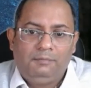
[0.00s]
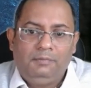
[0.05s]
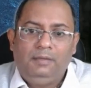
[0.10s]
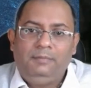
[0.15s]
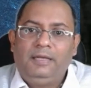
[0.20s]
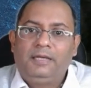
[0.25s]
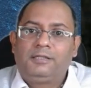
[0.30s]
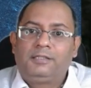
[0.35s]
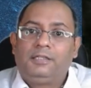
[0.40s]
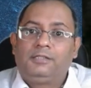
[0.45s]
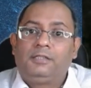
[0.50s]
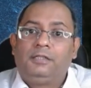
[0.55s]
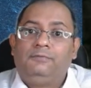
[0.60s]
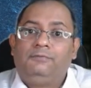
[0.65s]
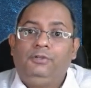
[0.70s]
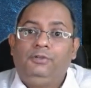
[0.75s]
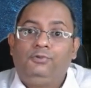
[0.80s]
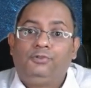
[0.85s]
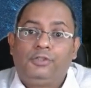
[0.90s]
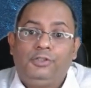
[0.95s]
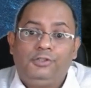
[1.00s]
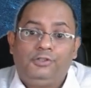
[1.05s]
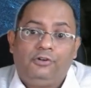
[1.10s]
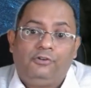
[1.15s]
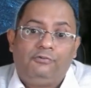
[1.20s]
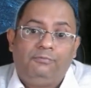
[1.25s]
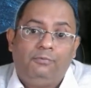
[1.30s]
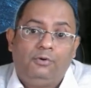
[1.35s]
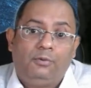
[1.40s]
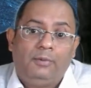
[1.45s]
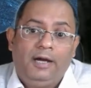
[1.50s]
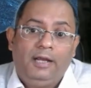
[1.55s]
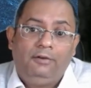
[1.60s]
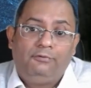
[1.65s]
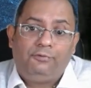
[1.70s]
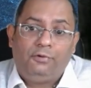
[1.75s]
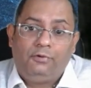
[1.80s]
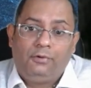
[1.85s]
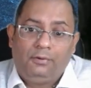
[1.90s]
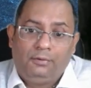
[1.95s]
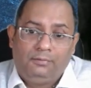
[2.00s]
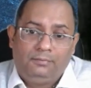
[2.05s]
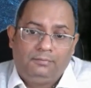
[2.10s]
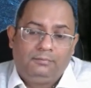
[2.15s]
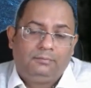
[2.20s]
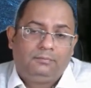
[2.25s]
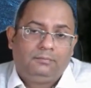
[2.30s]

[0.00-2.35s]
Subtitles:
Maybe excessive usage of mobile phone,